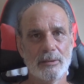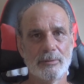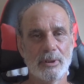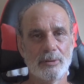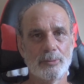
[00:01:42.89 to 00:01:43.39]

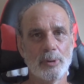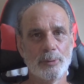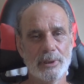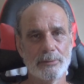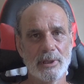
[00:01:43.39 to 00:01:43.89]
Well, when
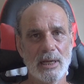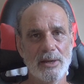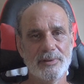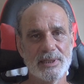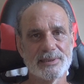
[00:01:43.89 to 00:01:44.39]
we
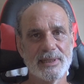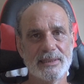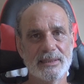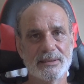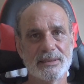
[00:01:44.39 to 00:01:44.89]
arrived, yes, they
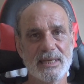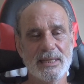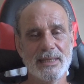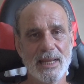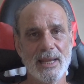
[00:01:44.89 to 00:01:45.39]
did
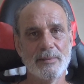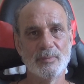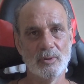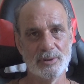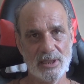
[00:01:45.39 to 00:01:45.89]
indeed had
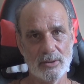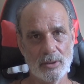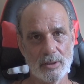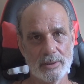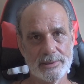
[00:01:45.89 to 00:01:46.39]

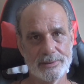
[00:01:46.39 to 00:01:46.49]
multi-cookers.